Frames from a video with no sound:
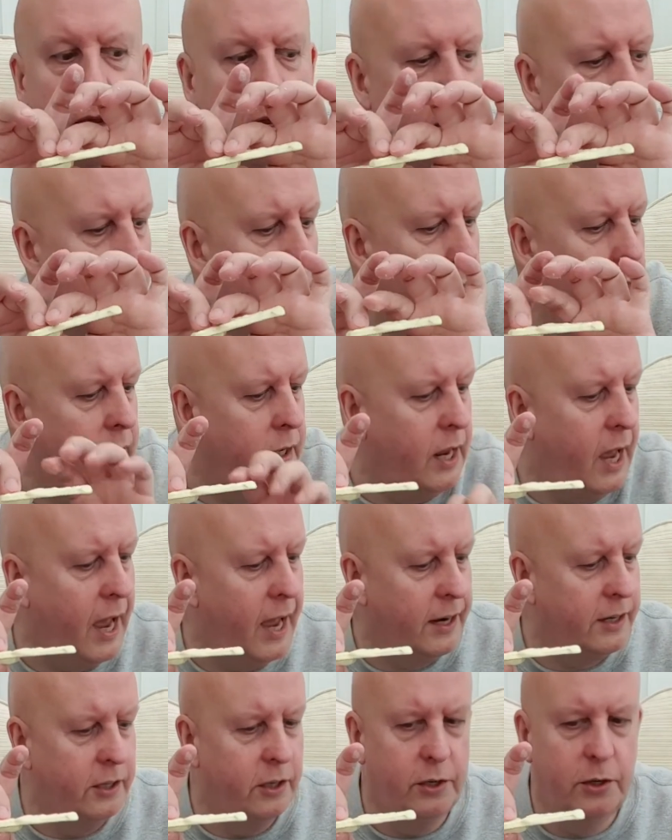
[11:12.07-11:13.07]
And we can
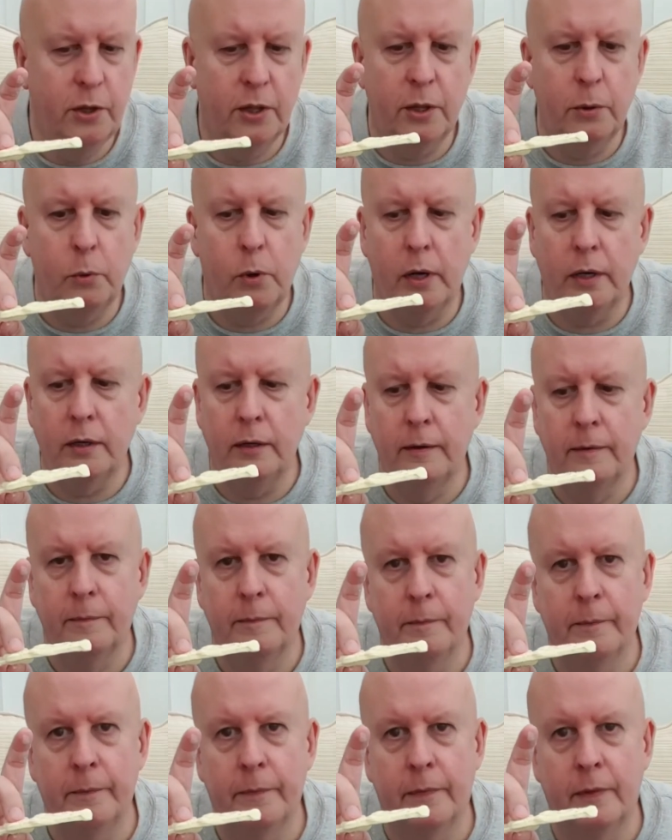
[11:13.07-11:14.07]
add another one
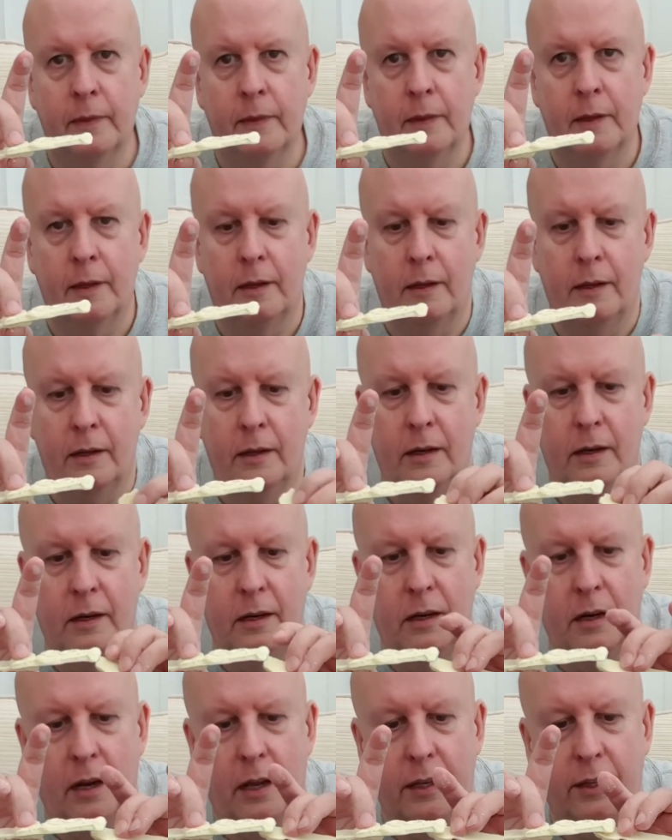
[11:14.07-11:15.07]

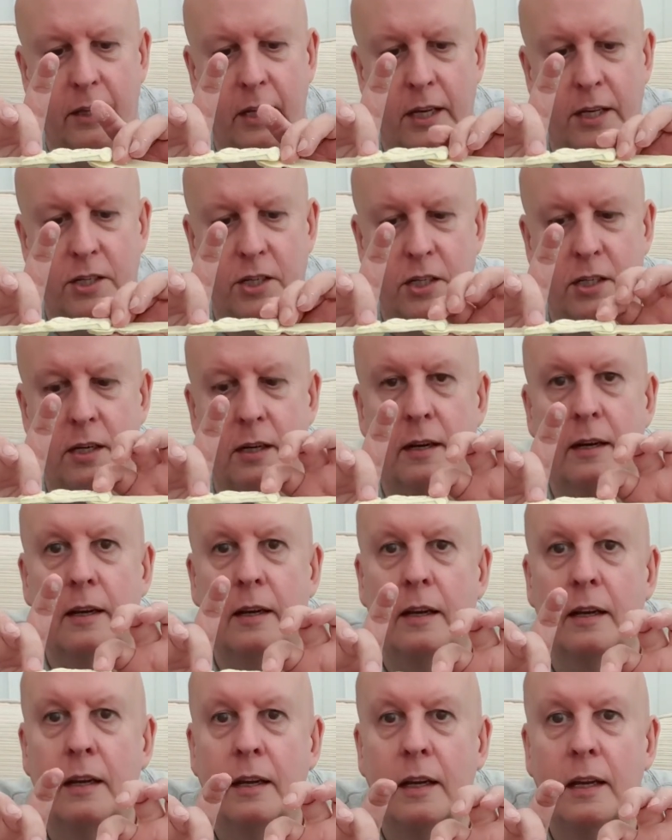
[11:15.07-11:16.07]
like this
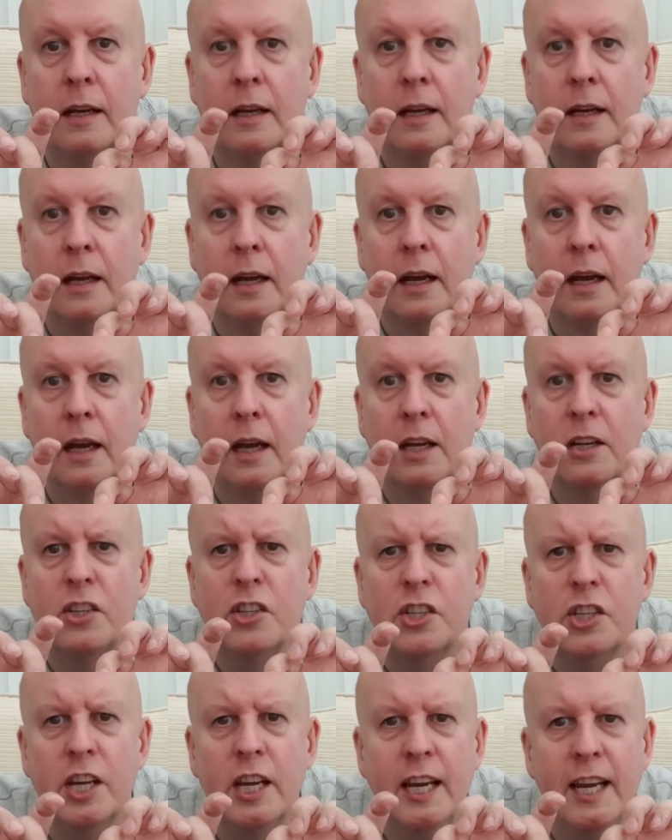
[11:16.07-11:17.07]
and
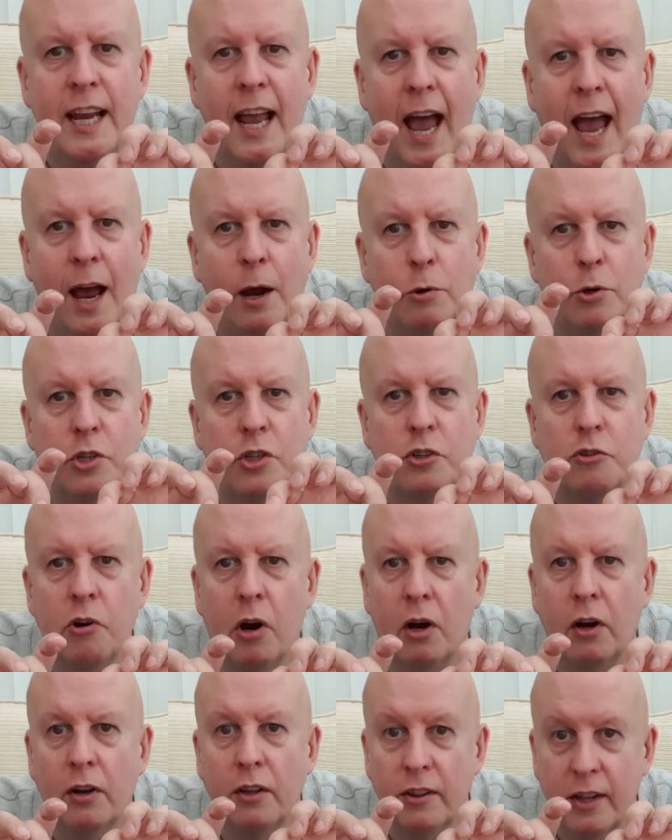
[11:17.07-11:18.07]
see how
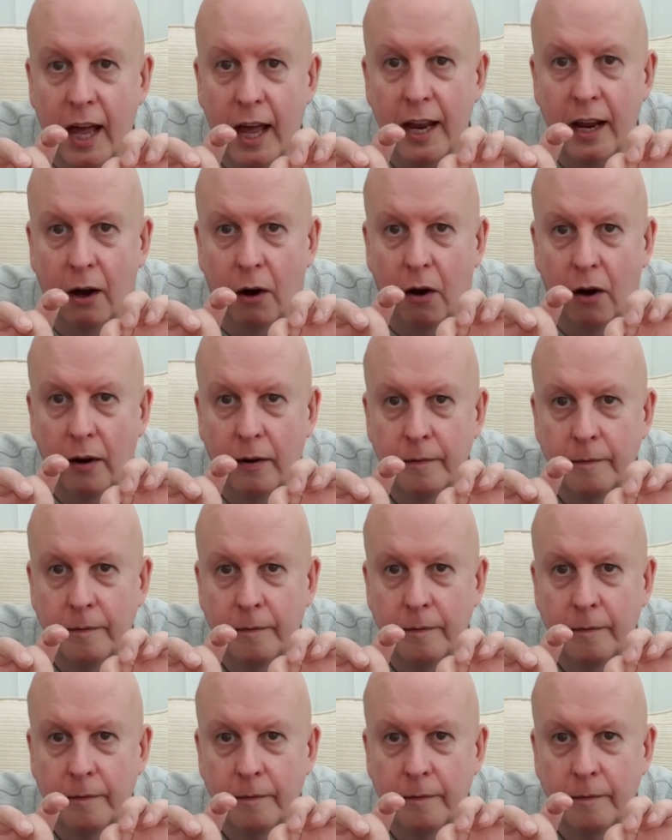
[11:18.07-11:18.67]
strong they are.